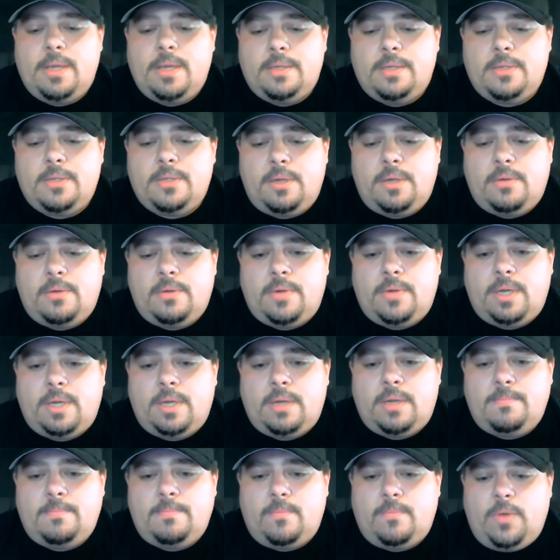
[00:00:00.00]

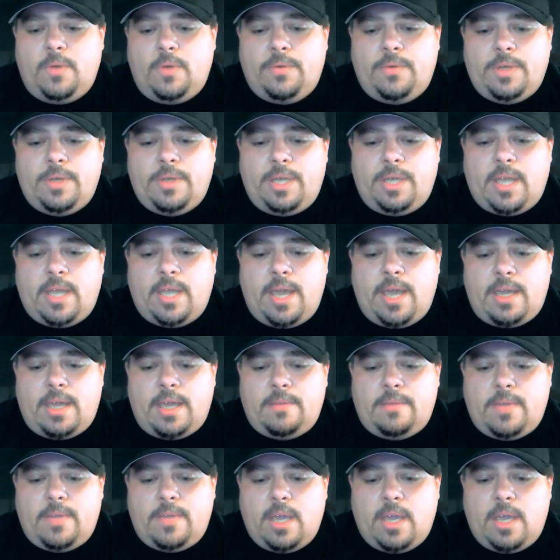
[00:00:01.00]
So we really like it.